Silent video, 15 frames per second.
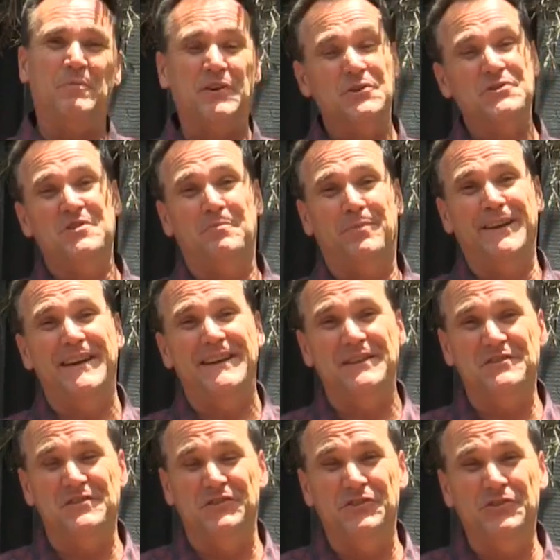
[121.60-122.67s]
Because your plant
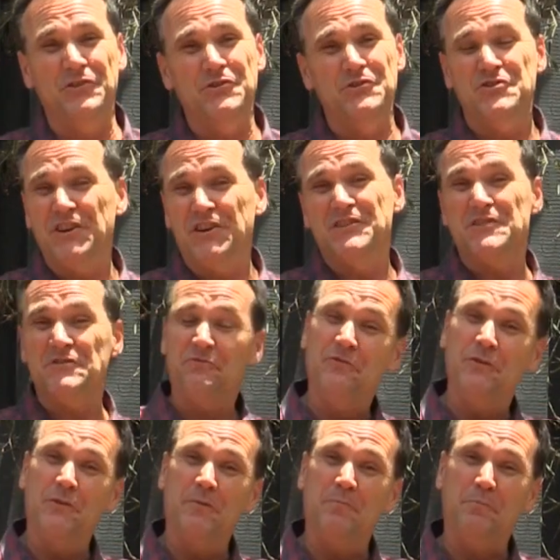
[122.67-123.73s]
isn't huge, you can just
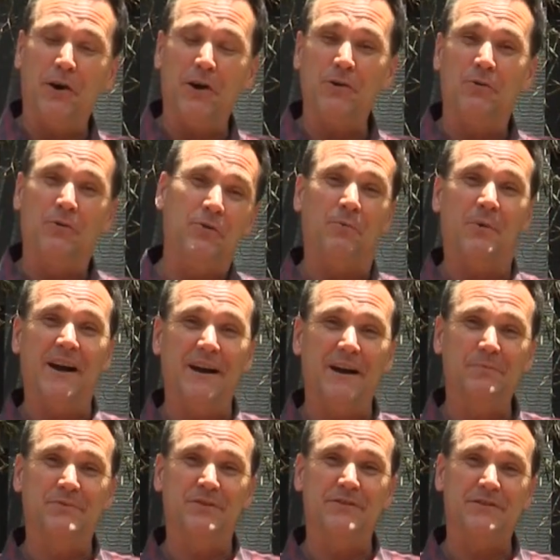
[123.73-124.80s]
fill the pot all the way
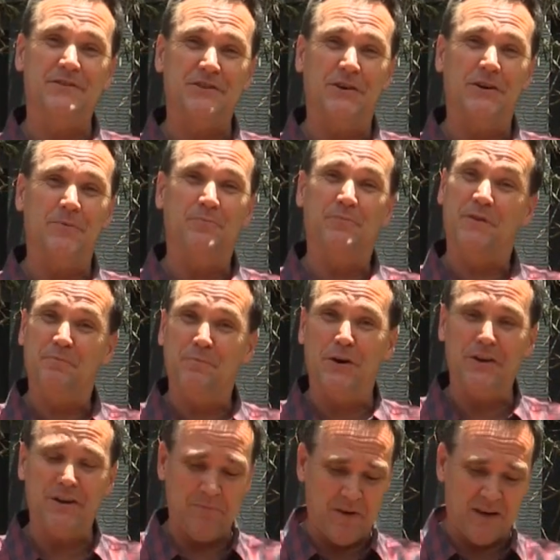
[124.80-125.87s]
up to the top with
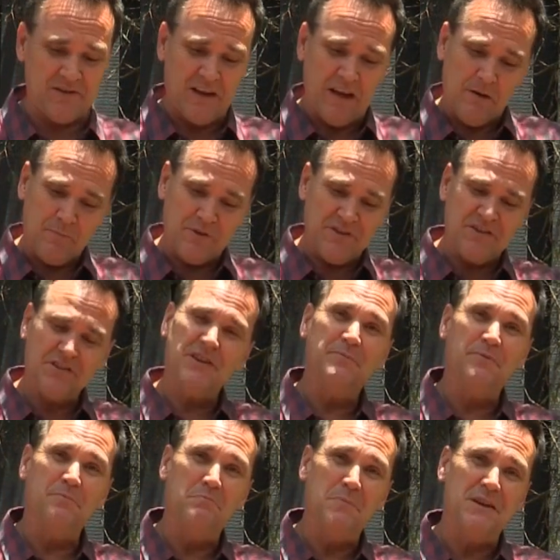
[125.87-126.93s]
potting mix, but just keep
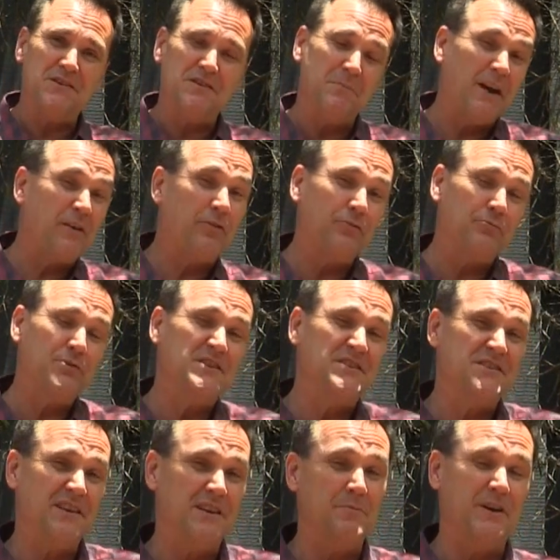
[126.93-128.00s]
the mix about 3
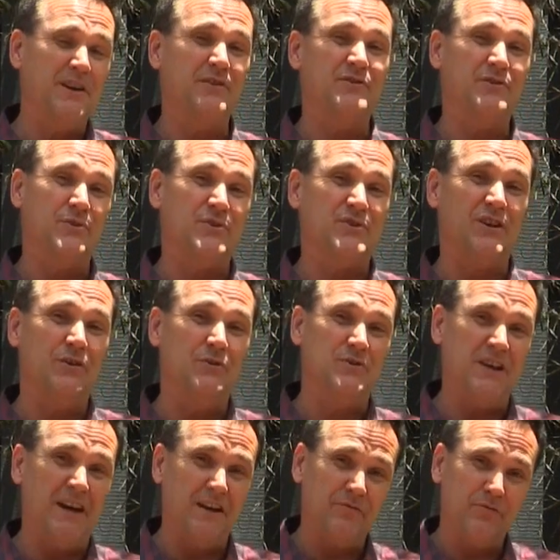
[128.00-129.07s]
centimetres or so
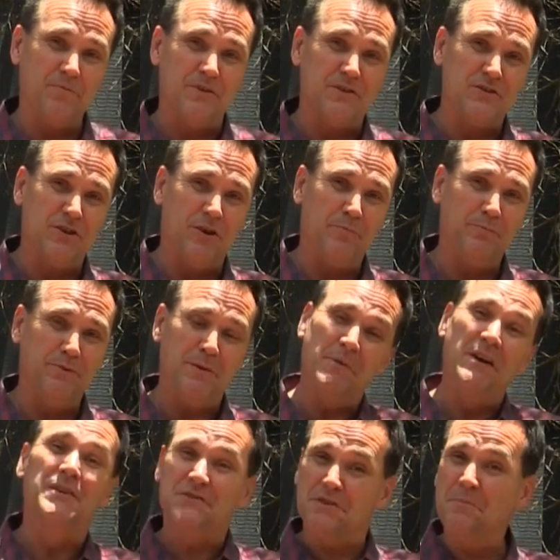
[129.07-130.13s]
down from the top lip
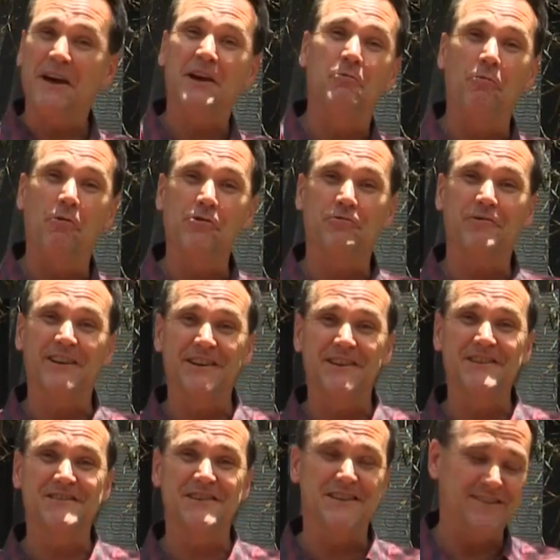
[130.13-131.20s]
to make watering
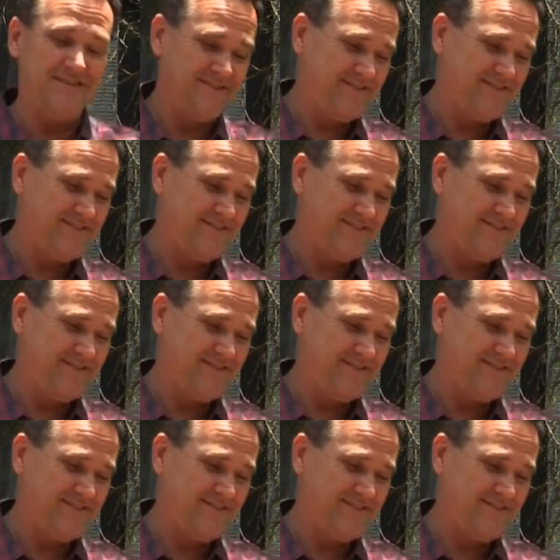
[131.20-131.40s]
easy.